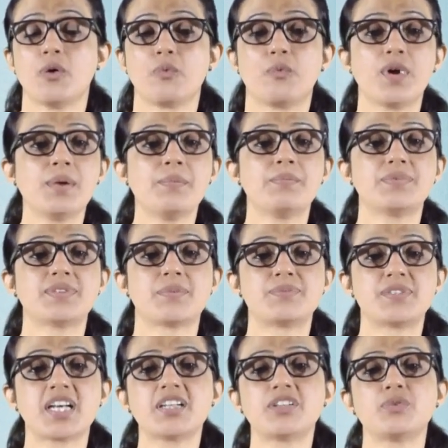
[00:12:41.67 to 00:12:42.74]
will
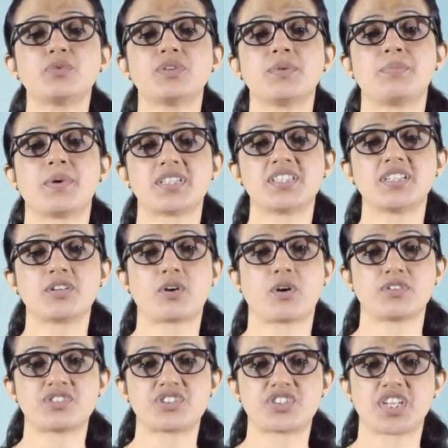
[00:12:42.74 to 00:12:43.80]
subject to the budget
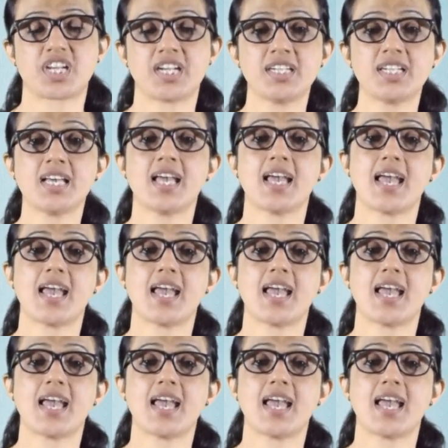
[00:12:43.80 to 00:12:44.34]
constraint